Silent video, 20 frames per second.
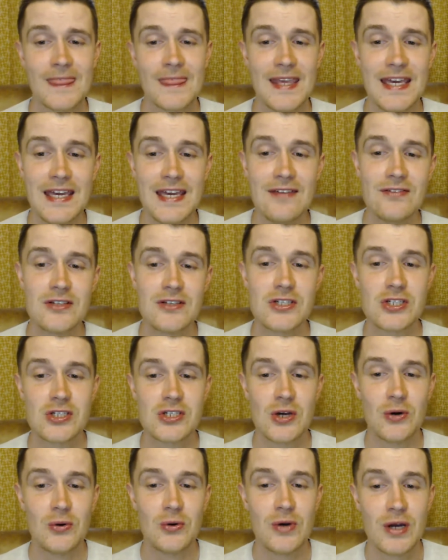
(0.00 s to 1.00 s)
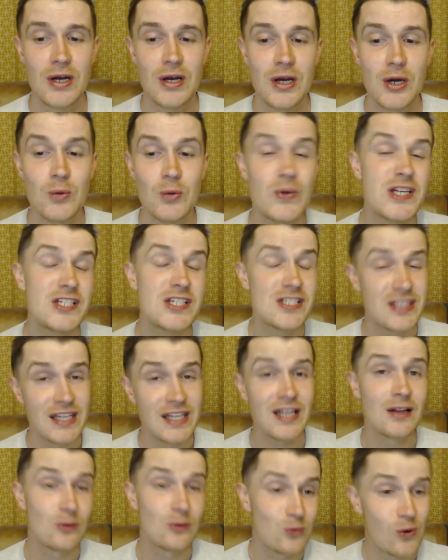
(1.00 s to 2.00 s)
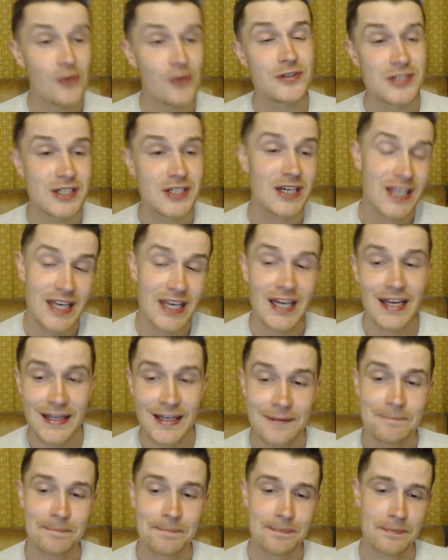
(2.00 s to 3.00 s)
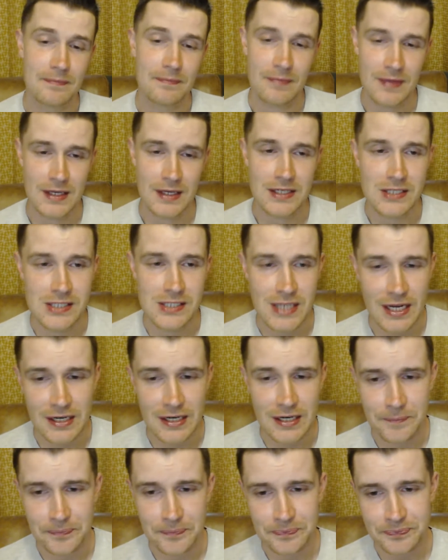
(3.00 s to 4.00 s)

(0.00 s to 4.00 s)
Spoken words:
Even so, we still want a king, they said.